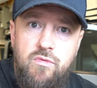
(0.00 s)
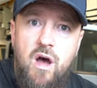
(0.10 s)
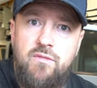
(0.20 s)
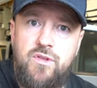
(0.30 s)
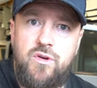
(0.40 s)

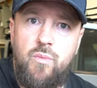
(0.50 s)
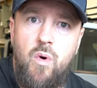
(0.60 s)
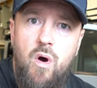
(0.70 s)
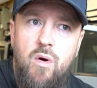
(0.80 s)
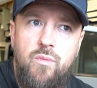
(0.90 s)
rather than
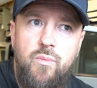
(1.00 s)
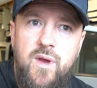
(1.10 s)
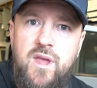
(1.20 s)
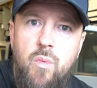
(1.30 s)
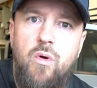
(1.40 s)
what
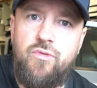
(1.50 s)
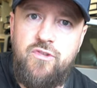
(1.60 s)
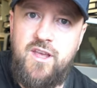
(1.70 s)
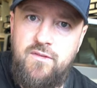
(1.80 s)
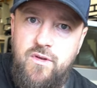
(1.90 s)
we want
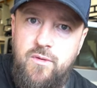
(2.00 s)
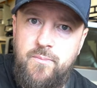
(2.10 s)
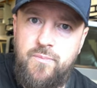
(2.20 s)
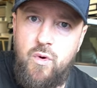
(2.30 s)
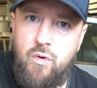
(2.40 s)
to give you.
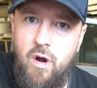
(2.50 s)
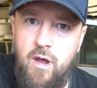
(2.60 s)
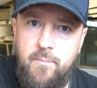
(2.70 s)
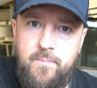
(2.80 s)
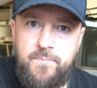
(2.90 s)
All right.